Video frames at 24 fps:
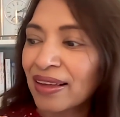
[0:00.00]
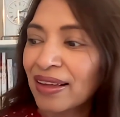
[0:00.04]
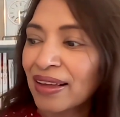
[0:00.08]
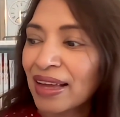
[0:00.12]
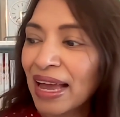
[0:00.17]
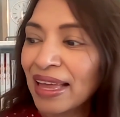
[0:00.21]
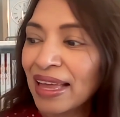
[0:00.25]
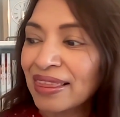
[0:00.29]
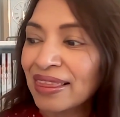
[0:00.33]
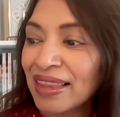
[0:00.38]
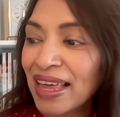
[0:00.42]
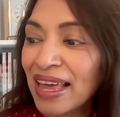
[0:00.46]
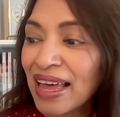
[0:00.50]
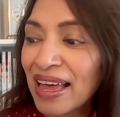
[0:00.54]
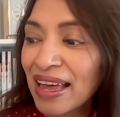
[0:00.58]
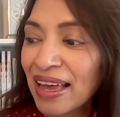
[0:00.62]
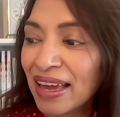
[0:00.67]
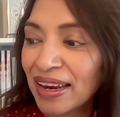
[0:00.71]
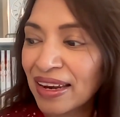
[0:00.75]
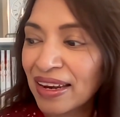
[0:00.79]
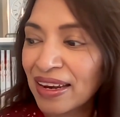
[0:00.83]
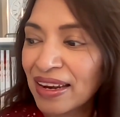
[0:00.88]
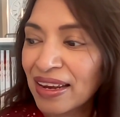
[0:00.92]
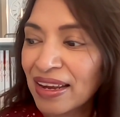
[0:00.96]
And
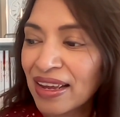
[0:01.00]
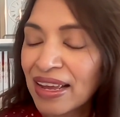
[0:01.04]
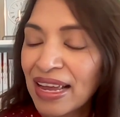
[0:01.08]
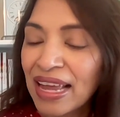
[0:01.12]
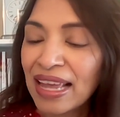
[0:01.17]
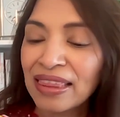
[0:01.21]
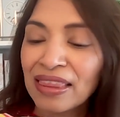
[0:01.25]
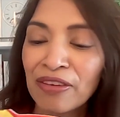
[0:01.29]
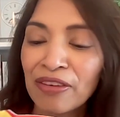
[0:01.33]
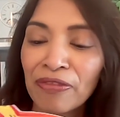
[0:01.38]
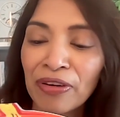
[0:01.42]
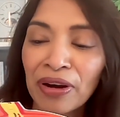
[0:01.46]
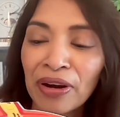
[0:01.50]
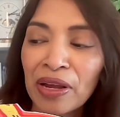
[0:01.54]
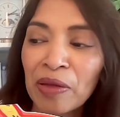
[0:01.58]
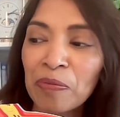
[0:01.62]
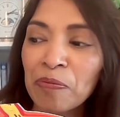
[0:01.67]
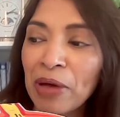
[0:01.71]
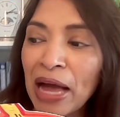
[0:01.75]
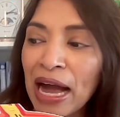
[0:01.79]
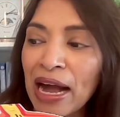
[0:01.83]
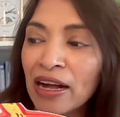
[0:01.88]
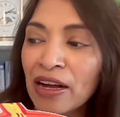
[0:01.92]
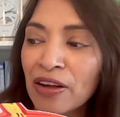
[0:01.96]
then in the very
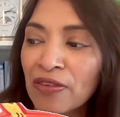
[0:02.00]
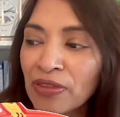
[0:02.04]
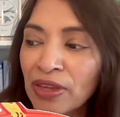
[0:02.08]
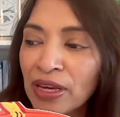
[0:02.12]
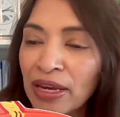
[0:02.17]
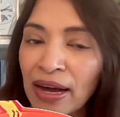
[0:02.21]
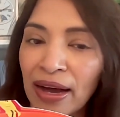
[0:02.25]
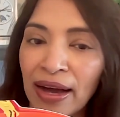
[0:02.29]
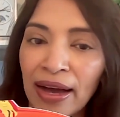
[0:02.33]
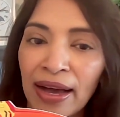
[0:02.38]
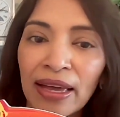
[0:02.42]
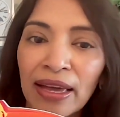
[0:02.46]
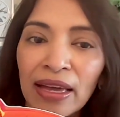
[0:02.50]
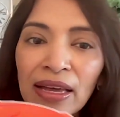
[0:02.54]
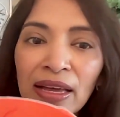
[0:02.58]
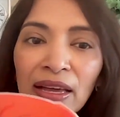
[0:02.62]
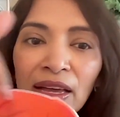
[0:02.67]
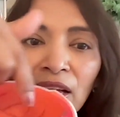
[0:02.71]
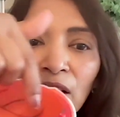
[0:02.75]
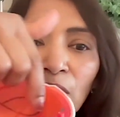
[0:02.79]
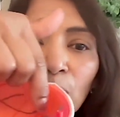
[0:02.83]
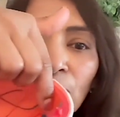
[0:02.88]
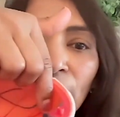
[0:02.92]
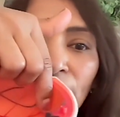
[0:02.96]
back of the eye,
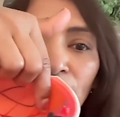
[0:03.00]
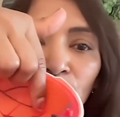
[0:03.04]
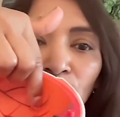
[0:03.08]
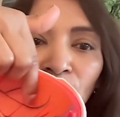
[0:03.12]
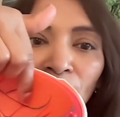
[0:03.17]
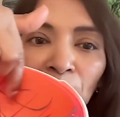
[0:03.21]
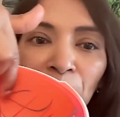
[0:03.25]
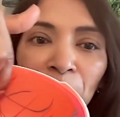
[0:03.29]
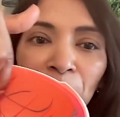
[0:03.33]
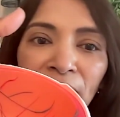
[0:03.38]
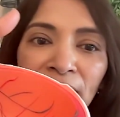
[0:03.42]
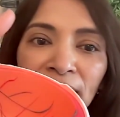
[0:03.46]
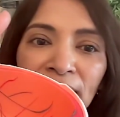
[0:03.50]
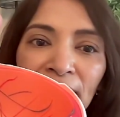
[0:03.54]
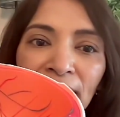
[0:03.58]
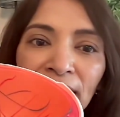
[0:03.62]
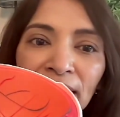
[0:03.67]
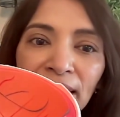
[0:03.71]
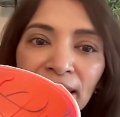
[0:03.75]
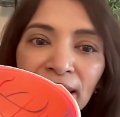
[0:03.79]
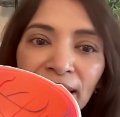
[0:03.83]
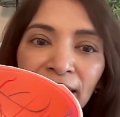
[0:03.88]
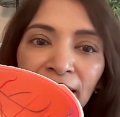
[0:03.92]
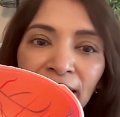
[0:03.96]
what's
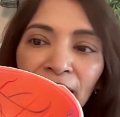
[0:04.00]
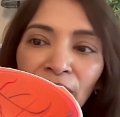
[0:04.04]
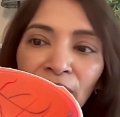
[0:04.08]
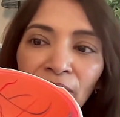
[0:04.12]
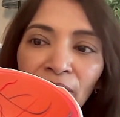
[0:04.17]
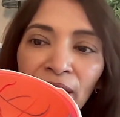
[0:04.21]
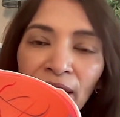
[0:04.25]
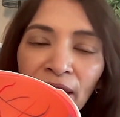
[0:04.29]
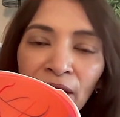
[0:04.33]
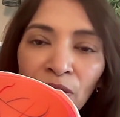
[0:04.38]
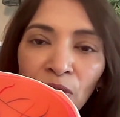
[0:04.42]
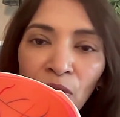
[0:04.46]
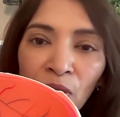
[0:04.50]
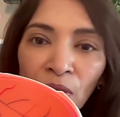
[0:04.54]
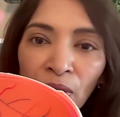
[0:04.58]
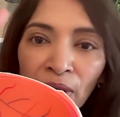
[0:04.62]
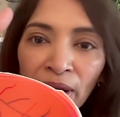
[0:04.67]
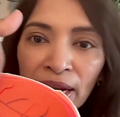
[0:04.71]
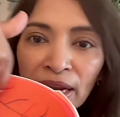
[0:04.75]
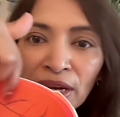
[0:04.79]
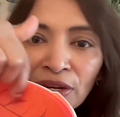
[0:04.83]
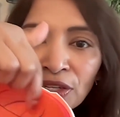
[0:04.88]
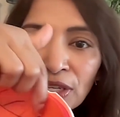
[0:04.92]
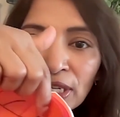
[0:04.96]
represented here in
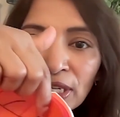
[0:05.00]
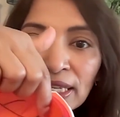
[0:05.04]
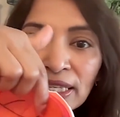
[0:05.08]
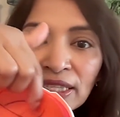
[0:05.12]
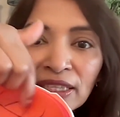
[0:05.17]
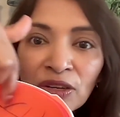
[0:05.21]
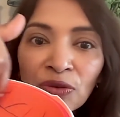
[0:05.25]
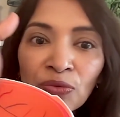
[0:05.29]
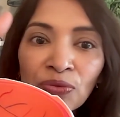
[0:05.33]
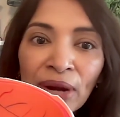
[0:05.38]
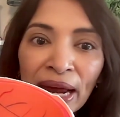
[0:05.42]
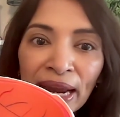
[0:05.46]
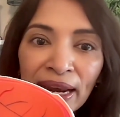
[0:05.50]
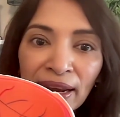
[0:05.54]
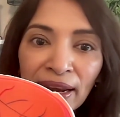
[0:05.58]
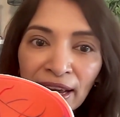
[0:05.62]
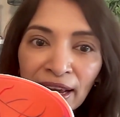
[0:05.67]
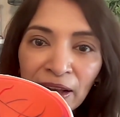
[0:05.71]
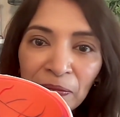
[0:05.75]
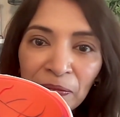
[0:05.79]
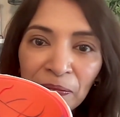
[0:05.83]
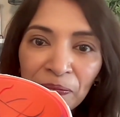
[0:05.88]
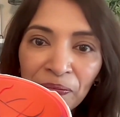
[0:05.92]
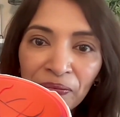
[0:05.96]
orange is the
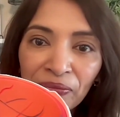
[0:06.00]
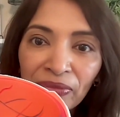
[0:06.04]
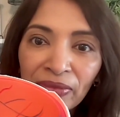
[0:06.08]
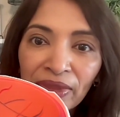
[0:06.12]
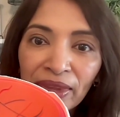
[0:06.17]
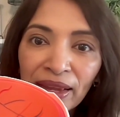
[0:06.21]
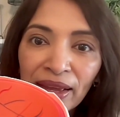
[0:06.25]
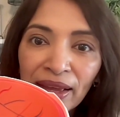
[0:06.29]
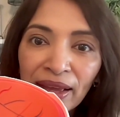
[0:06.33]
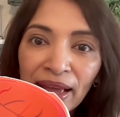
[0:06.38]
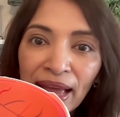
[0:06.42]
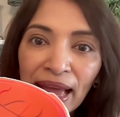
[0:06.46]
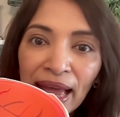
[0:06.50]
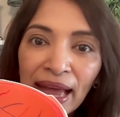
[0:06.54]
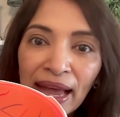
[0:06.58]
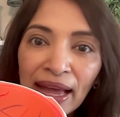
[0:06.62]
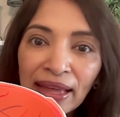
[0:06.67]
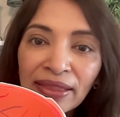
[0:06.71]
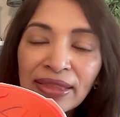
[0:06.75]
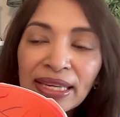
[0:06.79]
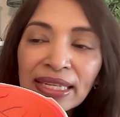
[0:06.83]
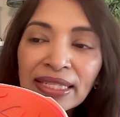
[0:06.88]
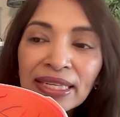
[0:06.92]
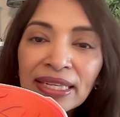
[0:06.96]
retina.
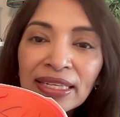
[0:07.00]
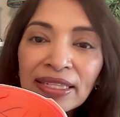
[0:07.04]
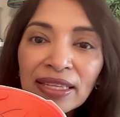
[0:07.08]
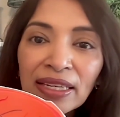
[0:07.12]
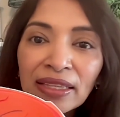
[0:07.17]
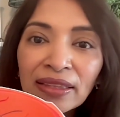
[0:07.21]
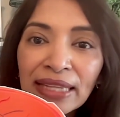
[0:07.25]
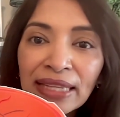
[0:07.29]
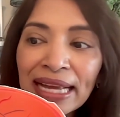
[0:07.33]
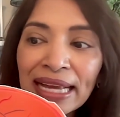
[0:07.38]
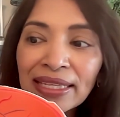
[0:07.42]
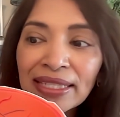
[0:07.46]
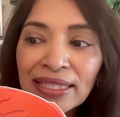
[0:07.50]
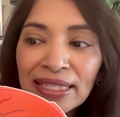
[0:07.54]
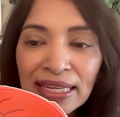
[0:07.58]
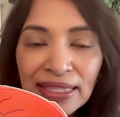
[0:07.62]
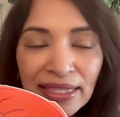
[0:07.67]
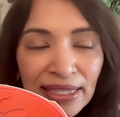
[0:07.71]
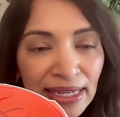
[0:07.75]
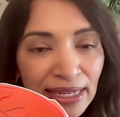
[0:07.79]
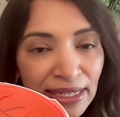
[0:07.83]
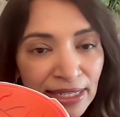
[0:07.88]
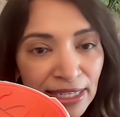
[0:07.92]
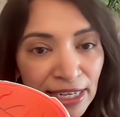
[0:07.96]
And this is the
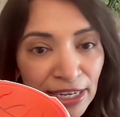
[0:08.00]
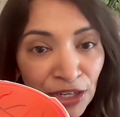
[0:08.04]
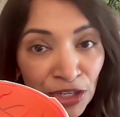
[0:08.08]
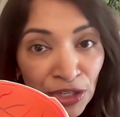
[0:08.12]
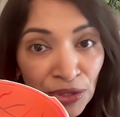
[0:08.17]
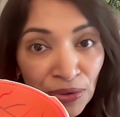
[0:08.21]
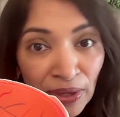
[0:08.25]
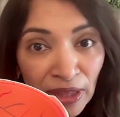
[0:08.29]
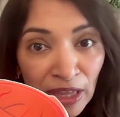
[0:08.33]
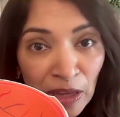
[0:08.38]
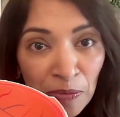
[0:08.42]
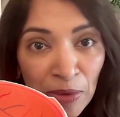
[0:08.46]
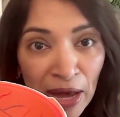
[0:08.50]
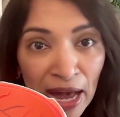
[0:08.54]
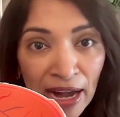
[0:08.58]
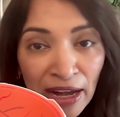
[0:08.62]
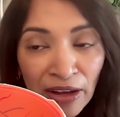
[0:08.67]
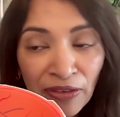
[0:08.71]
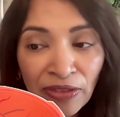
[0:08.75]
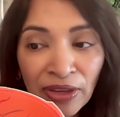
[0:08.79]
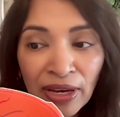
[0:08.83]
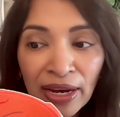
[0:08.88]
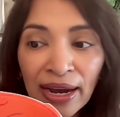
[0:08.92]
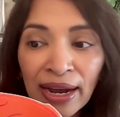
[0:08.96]
light-sensing tissue in the back
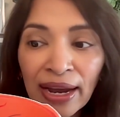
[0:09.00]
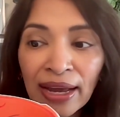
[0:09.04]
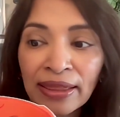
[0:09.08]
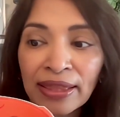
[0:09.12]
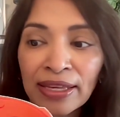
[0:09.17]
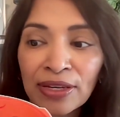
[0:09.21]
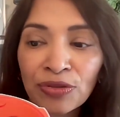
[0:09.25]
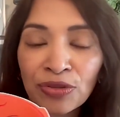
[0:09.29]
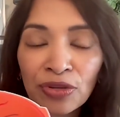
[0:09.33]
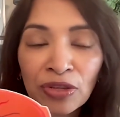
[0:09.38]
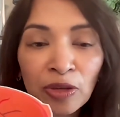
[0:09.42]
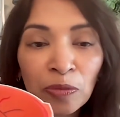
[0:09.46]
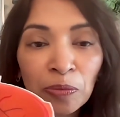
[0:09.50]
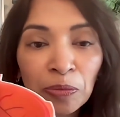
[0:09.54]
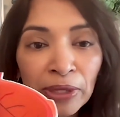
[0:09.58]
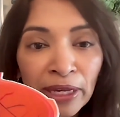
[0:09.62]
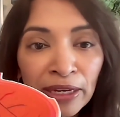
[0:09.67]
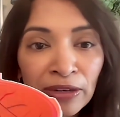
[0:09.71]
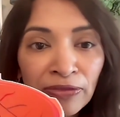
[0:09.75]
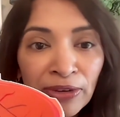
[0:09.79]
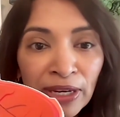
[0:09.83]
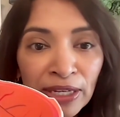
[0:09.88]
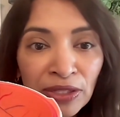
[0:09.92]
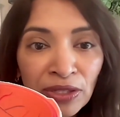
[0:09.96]
of the eye. These are the
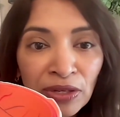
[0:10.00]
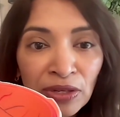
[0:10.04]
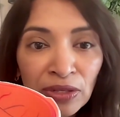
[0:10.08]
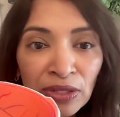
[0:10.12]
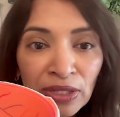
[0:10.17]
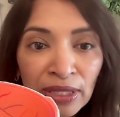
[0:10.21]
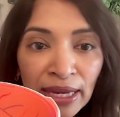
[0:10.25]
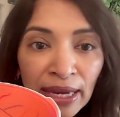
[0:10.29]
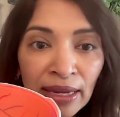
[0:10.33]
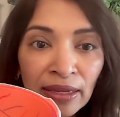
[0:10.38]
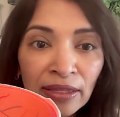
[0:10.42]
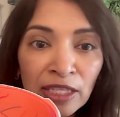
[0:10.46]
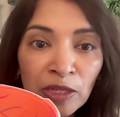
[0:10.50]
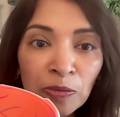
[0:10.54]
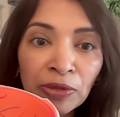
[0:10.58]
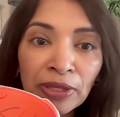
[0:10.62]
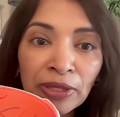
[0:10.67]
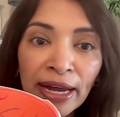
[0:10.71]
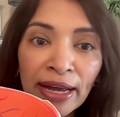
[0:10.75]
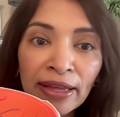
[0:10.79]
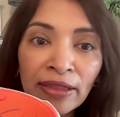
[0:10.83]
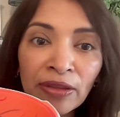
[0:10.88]
blood vessels that supply